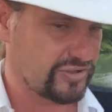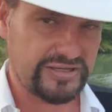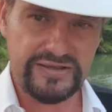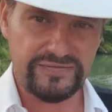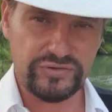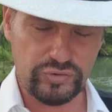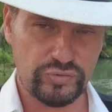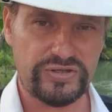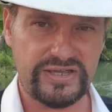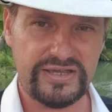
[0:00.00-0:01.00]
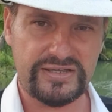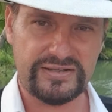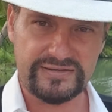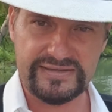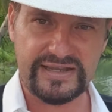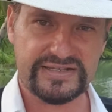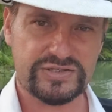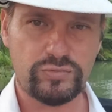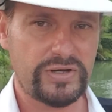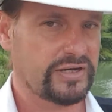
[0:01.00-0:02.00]
even today,
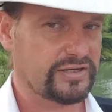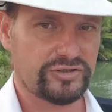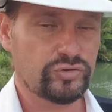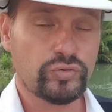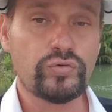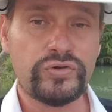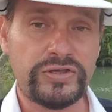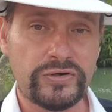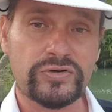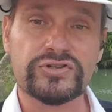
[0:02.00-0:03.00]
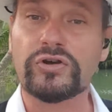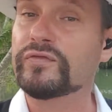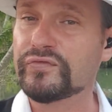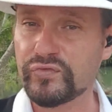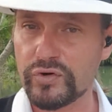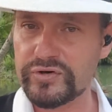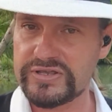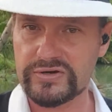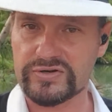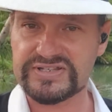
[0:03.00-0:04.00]
next week, in 2 years or 4
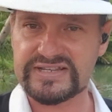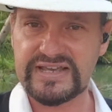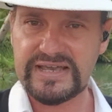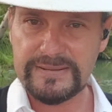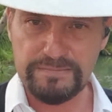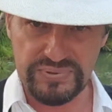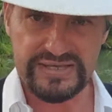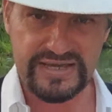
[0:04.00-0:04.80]
years, be